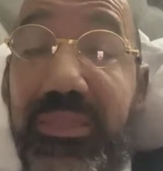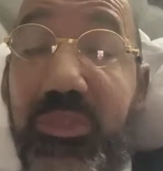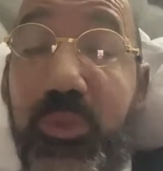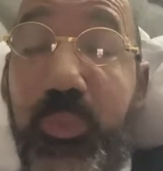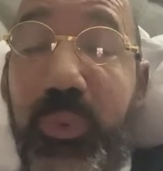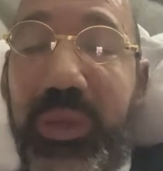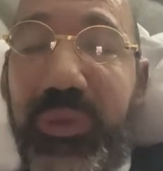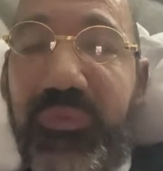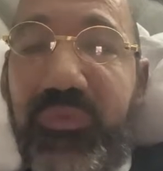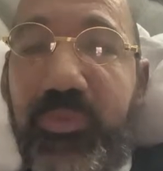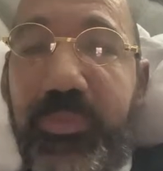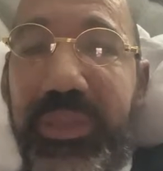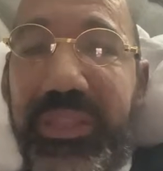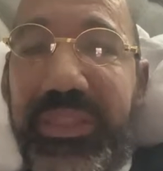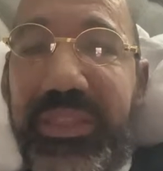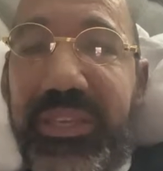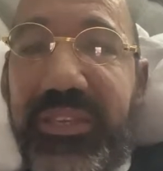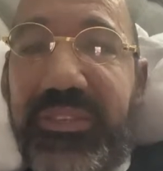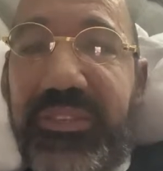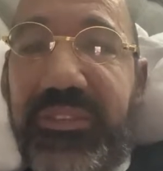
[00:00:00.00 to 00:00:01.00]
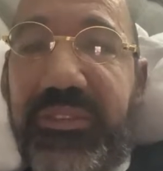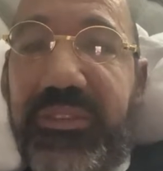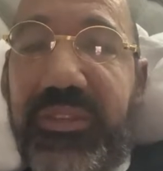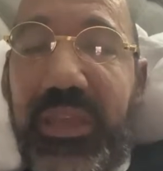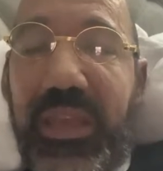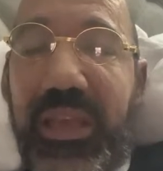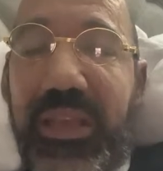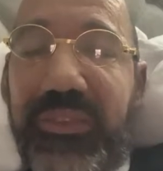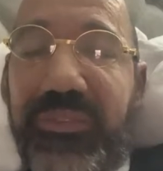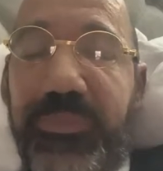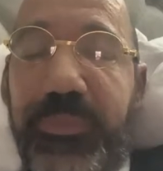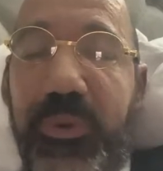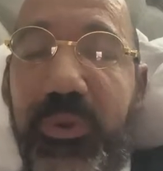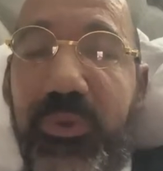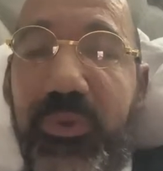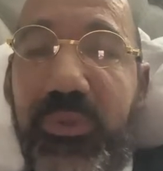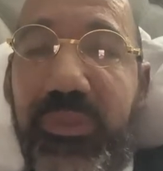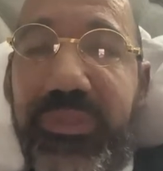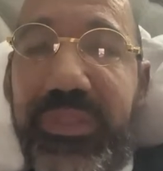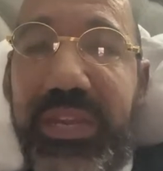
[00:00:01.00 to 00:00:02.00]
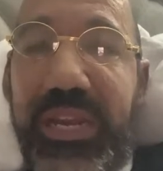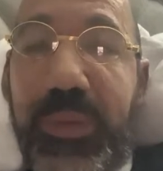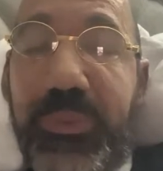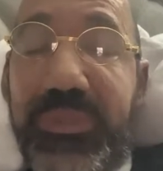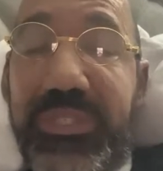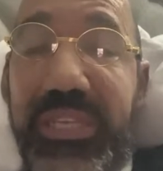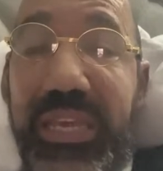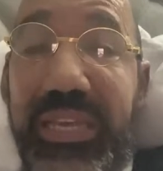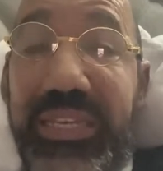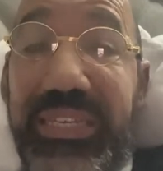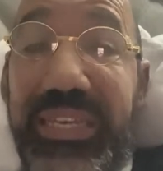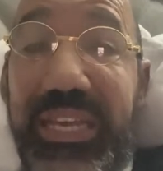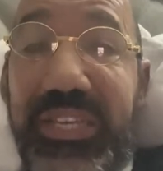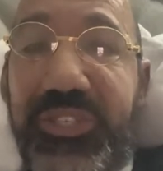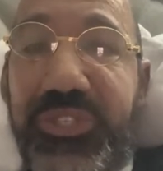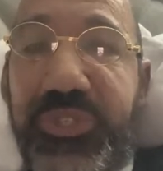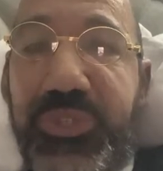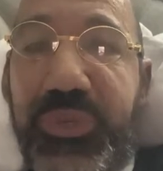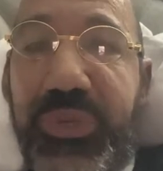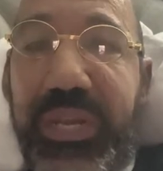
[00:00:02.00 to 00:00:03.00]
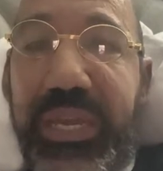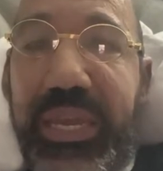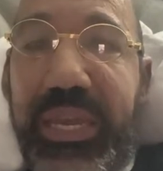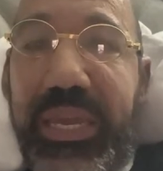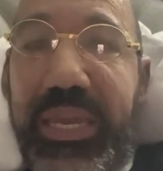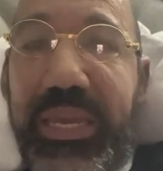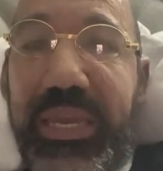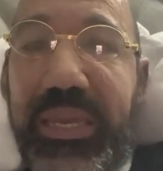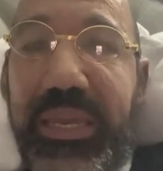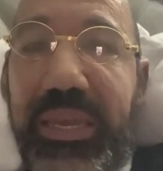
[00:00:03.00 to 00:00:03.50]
The weight room at this hospital that I was at yesterday